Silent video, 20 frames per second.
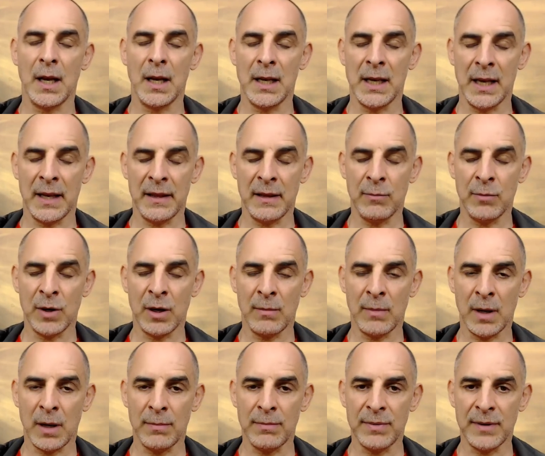Let them come
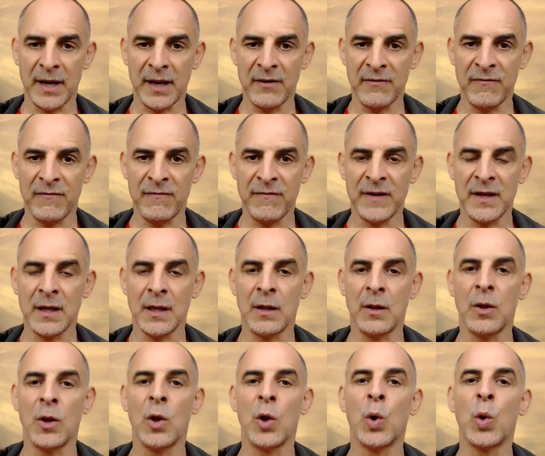up and
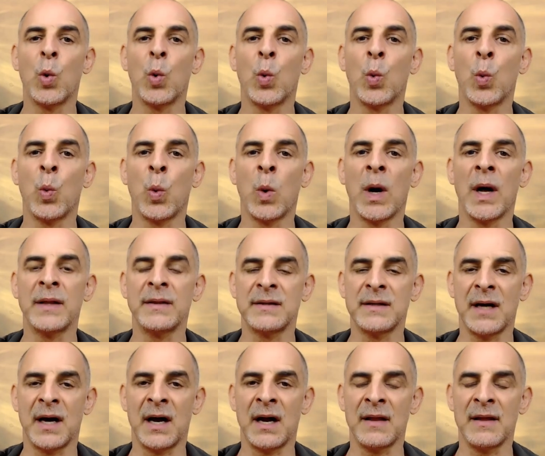feel
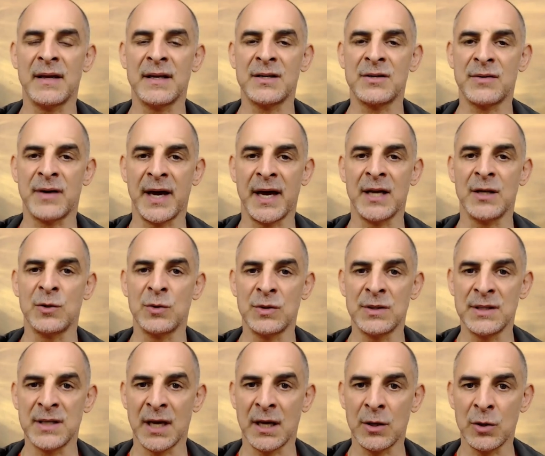what are they trying to
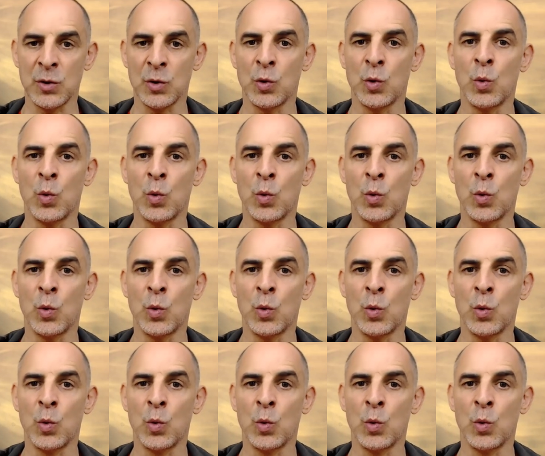tell you?